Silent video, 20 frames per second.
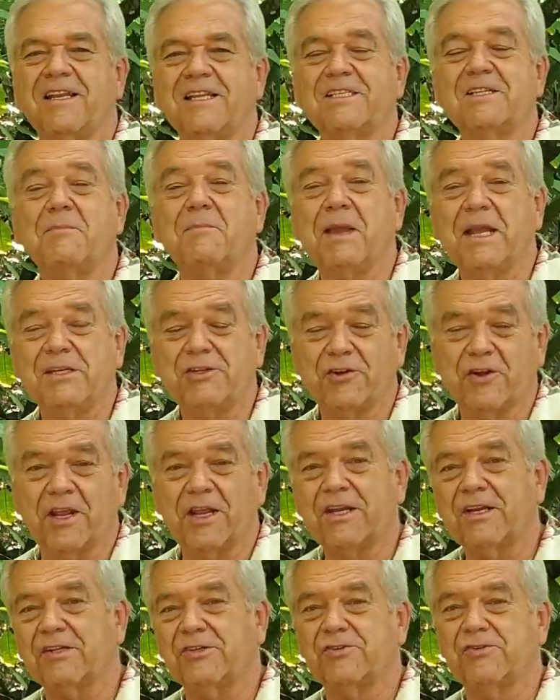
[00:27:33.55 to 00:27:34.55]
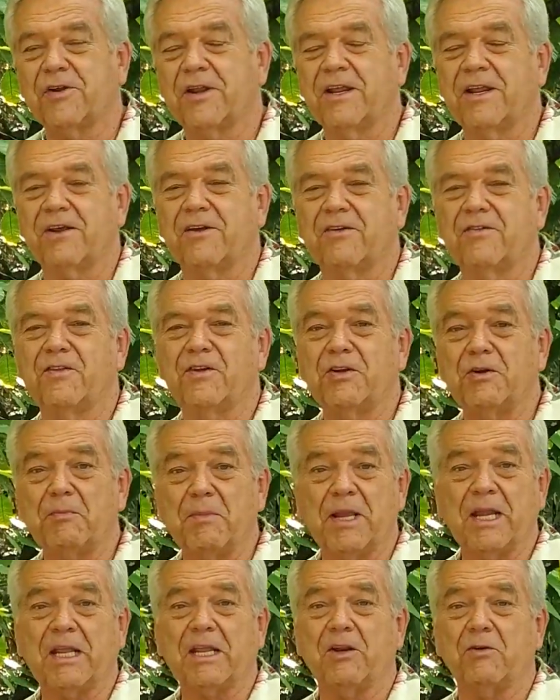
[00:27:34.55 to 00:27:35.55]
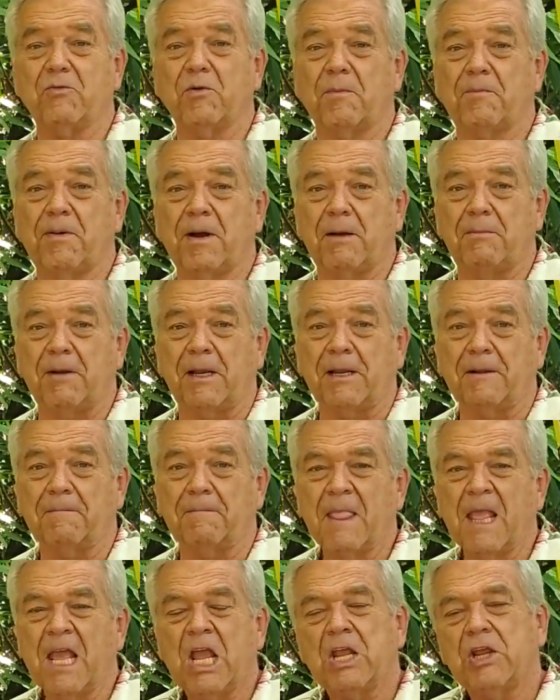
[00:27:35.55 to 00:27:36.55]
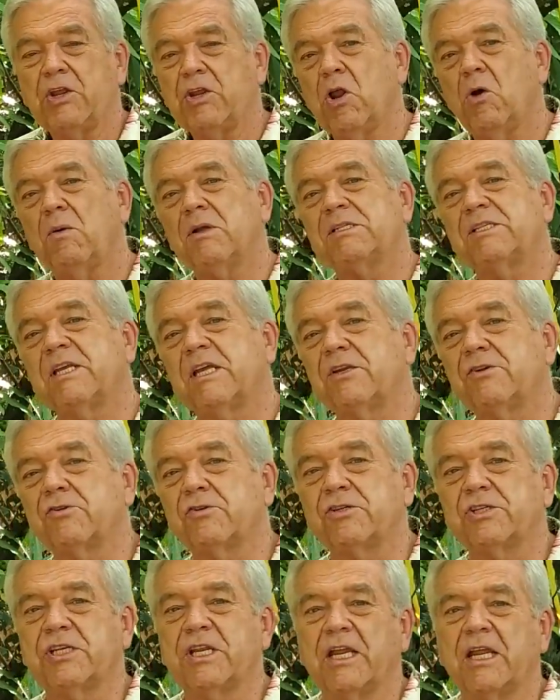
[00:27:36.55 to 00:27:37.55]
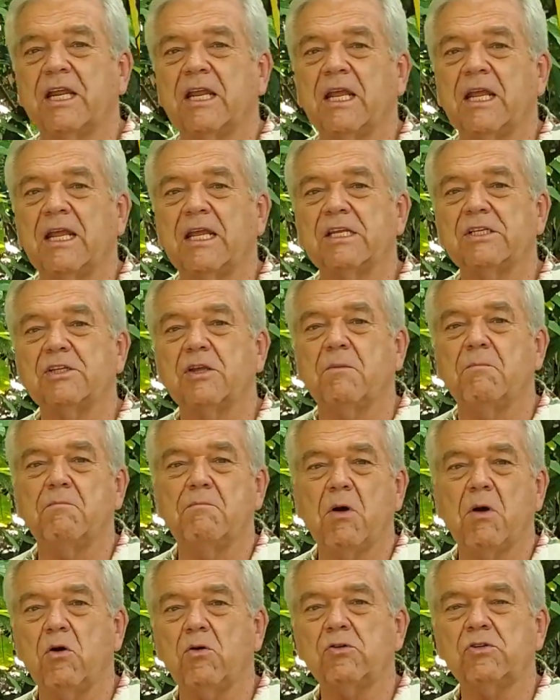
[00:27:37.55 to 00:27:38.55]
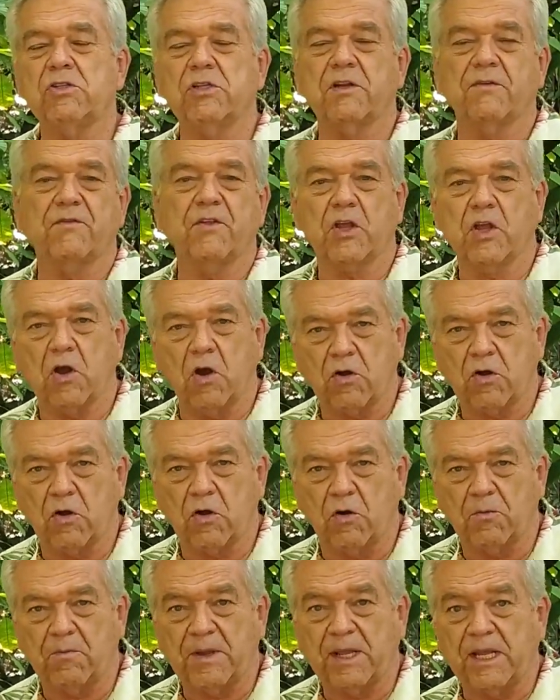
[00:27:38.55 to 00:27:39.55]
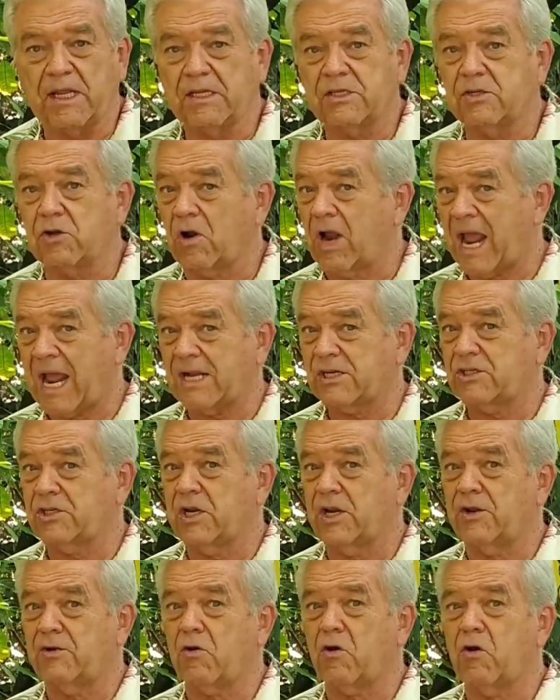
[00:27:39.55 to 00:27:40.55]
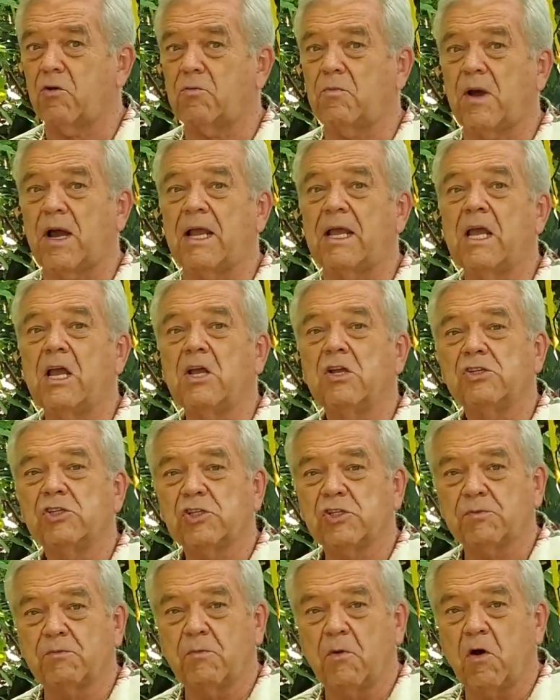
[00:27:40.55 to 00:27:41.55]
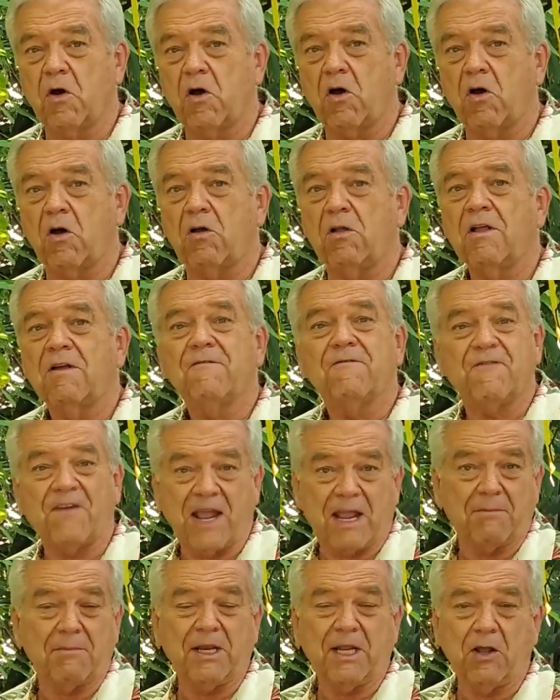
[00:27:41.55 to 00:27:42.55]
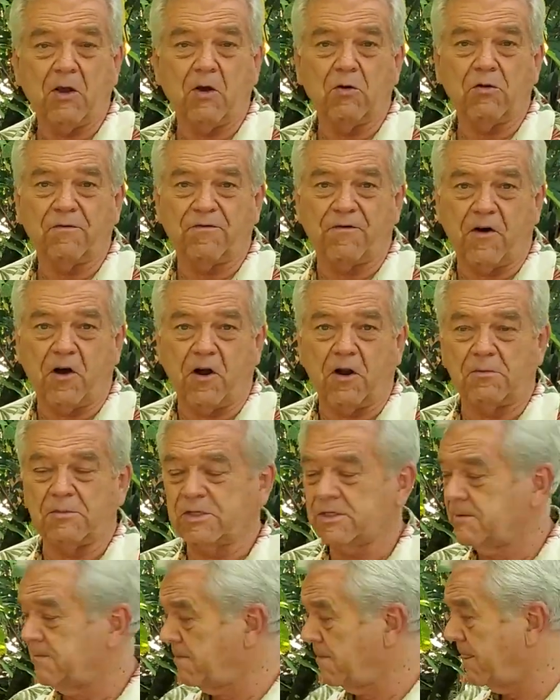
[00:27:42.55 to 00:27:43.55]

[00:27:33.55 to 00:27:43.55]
is a major industry here in the Dominican Republic. You know what's interesting is most of the cocoa beans are actually grown by small family-owned farms.